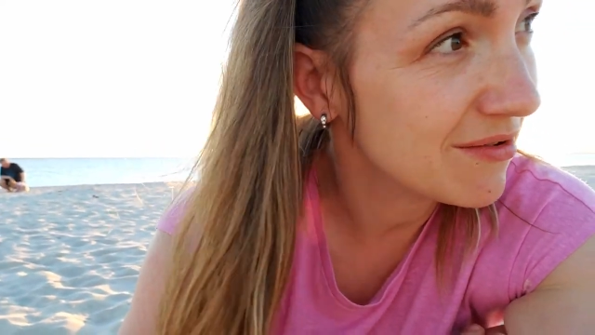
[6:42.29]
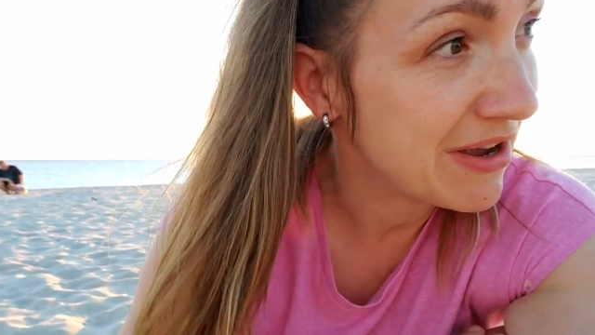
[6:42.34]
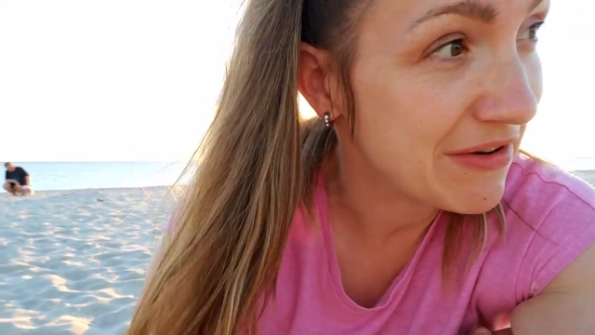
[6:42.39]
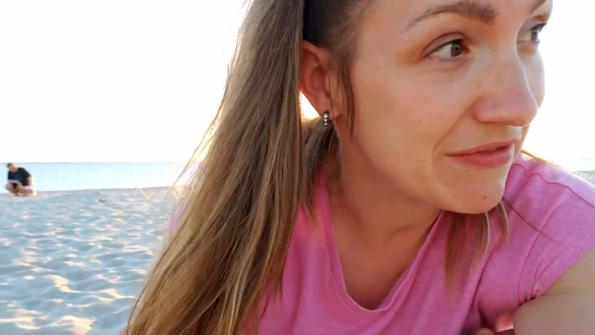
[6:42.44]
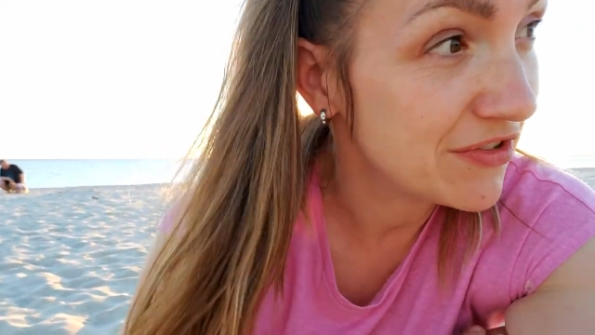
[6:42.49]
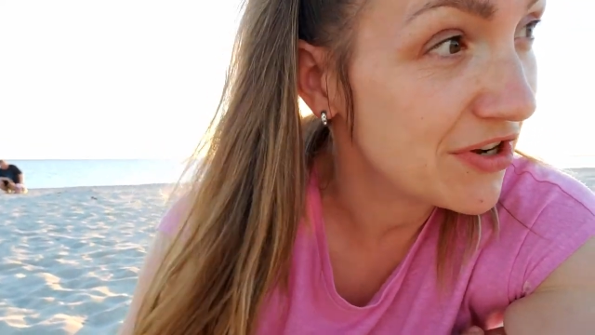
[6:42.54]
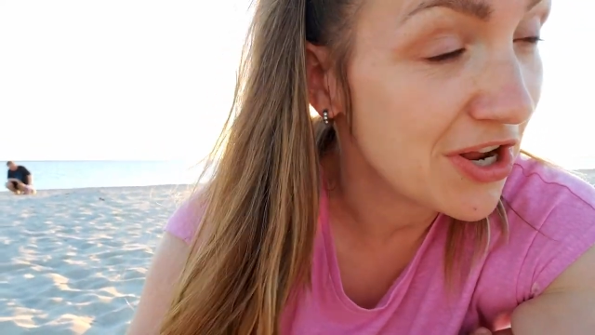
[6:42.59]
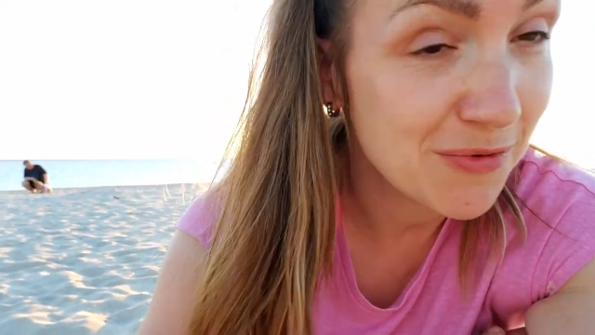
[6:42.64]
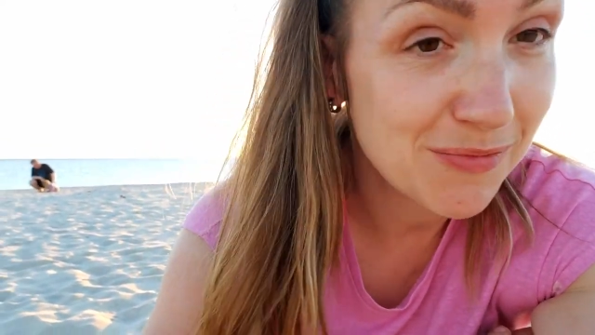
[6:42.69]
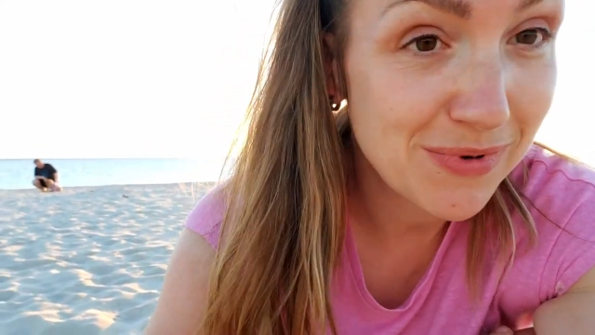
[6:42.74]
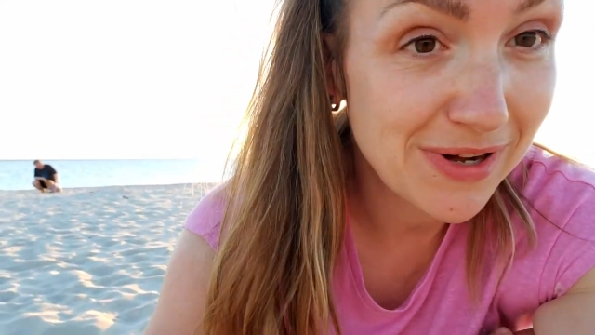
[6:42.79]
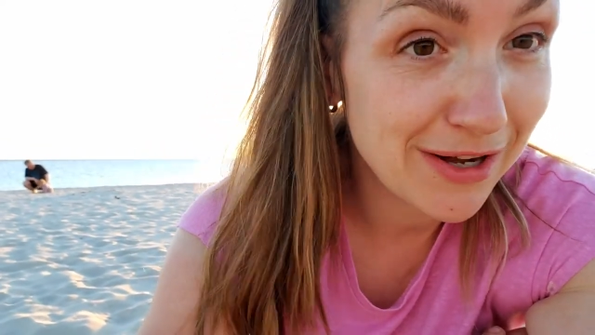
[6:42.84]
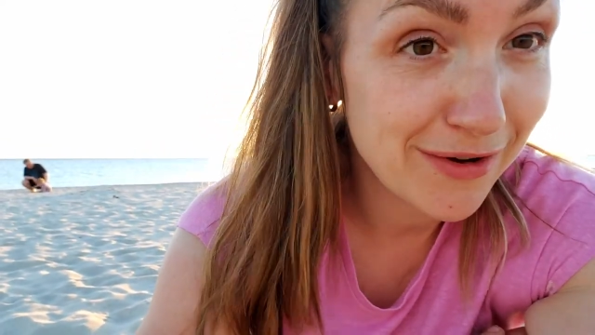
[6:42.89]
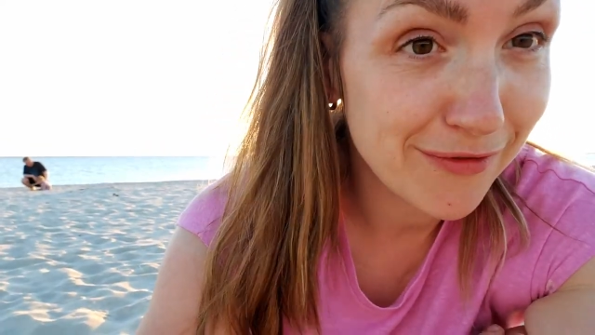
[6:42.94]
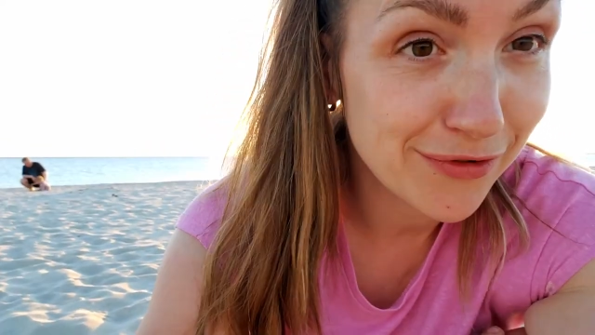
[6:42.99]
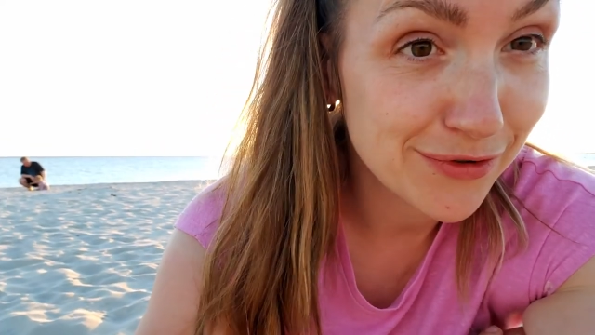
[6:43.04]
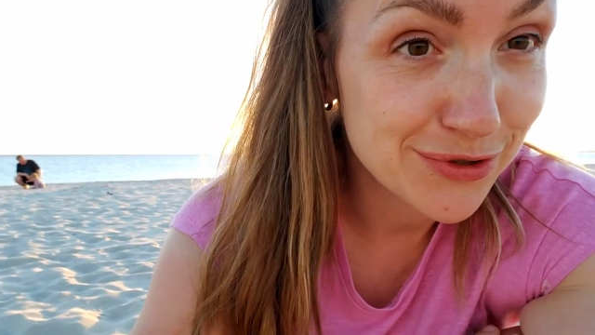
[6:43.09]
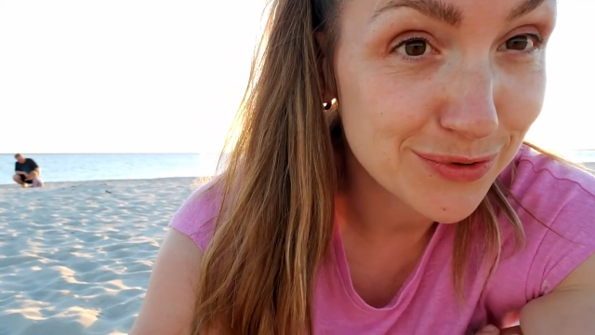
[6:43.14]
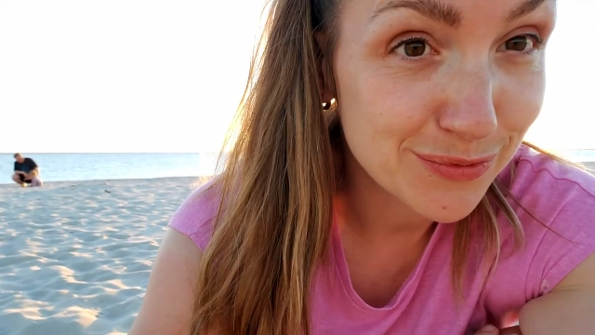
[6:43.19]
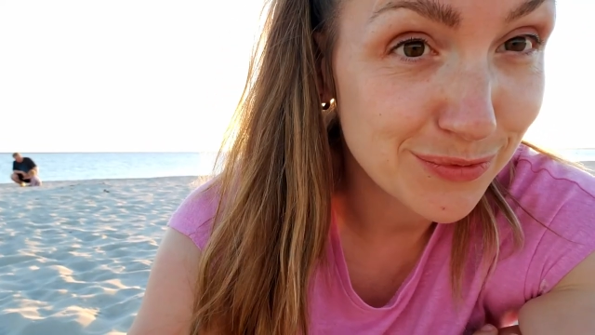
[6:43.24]
We have no
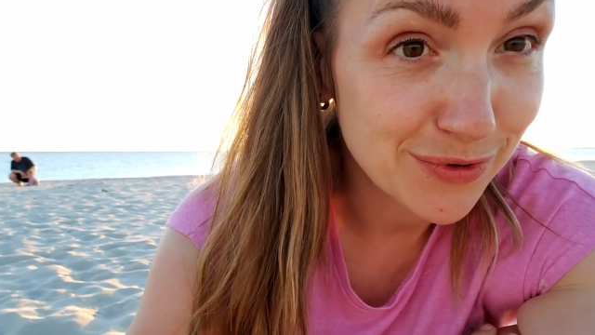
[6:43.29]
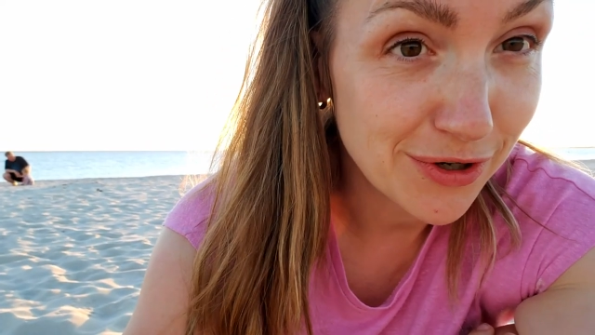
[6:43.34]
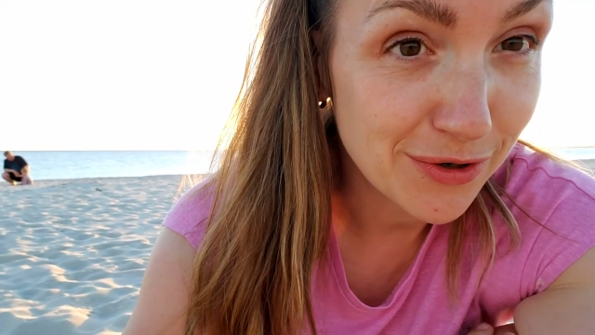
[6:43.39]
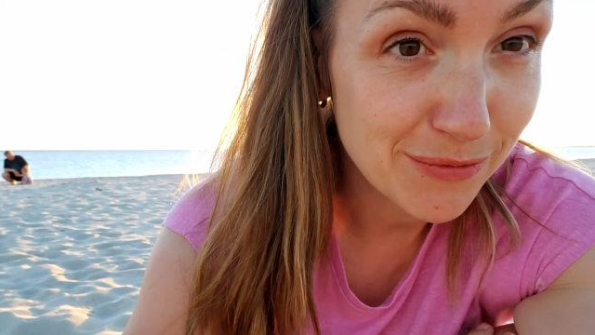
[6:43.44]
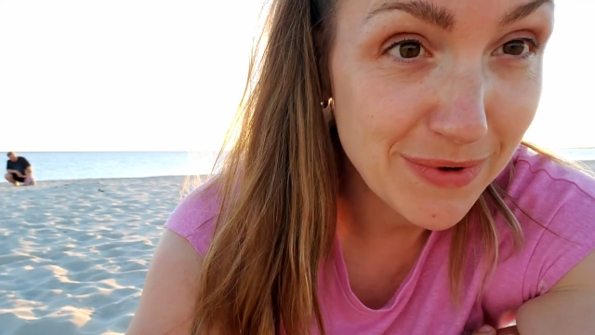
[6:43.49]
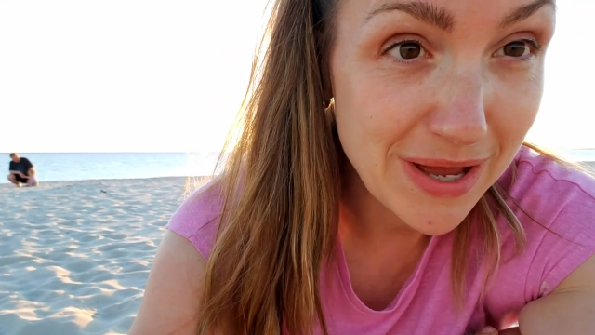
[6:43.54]
plan for tomorrow.